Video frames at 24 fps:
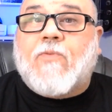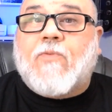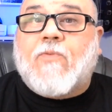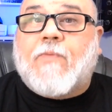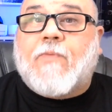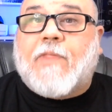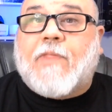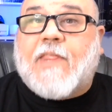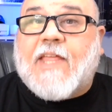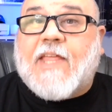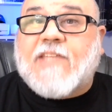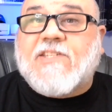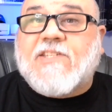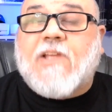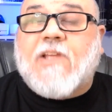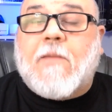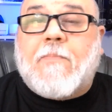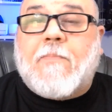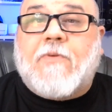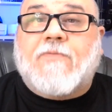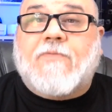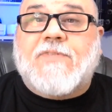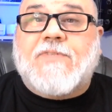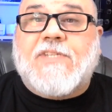over the last
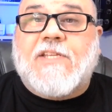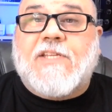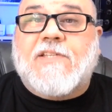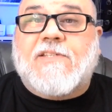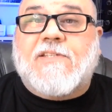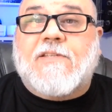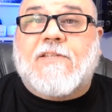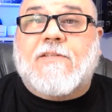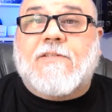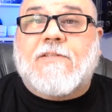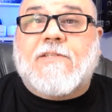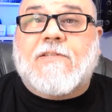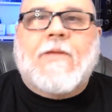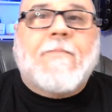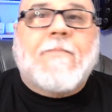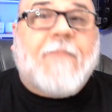couple of seasons.